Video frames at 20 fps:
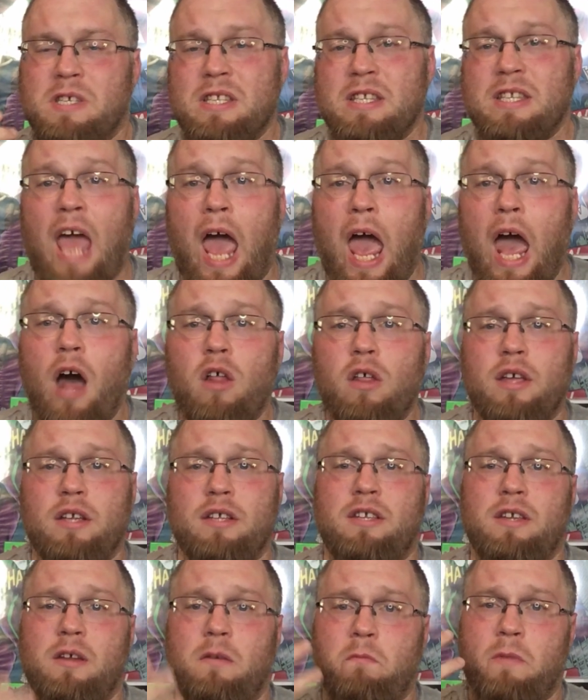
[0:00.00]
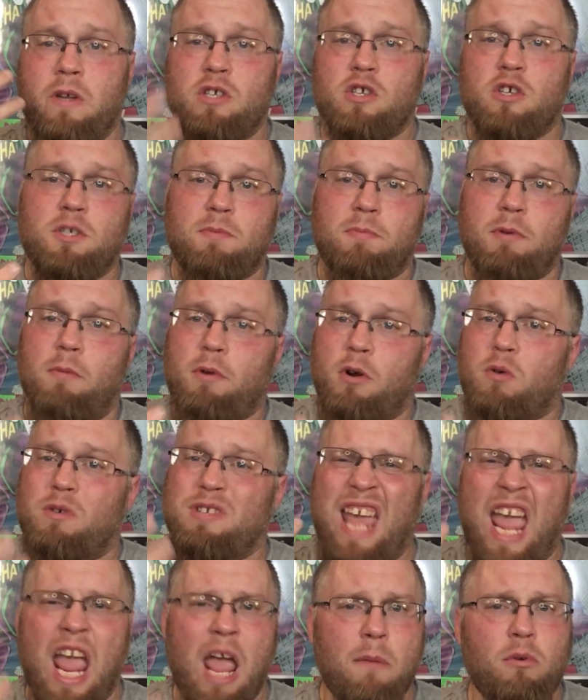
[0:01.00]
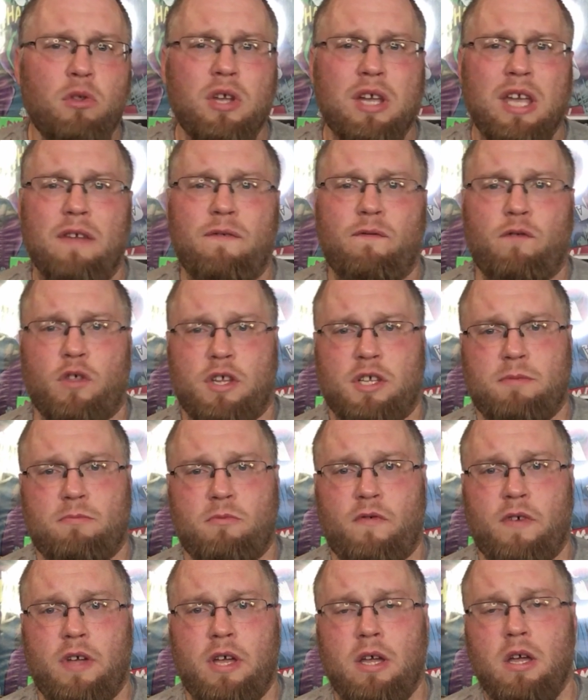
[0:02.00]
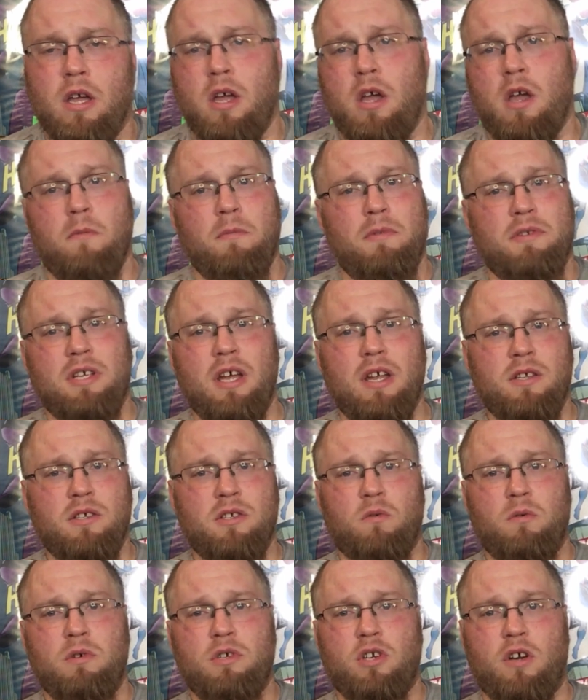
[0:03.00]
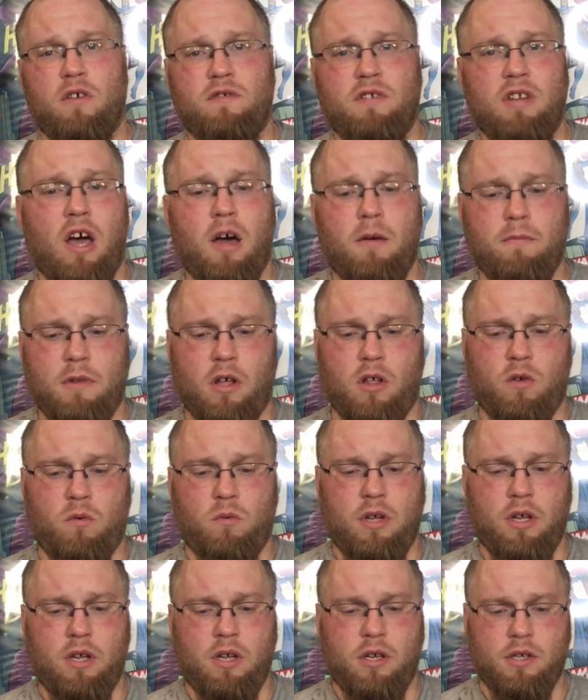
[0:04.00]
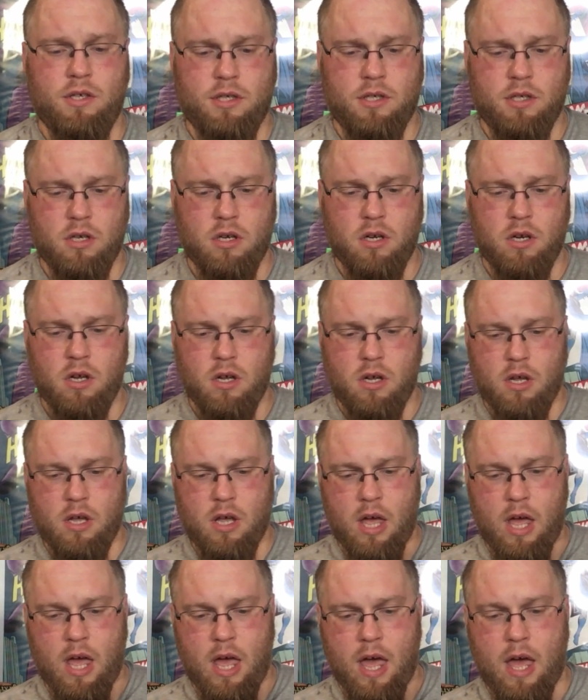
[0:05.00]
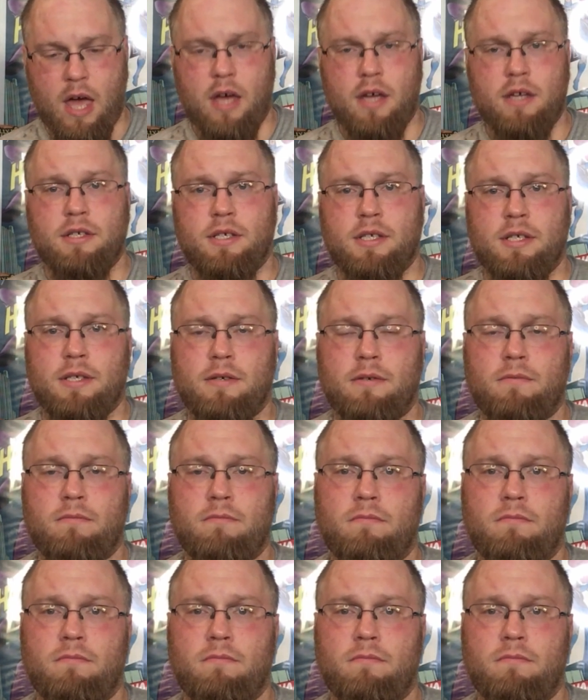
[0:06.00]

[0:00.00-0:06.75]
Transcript: talent Mr. Spielberg was able to get for this movie. Besides the return of Dom DeLuise as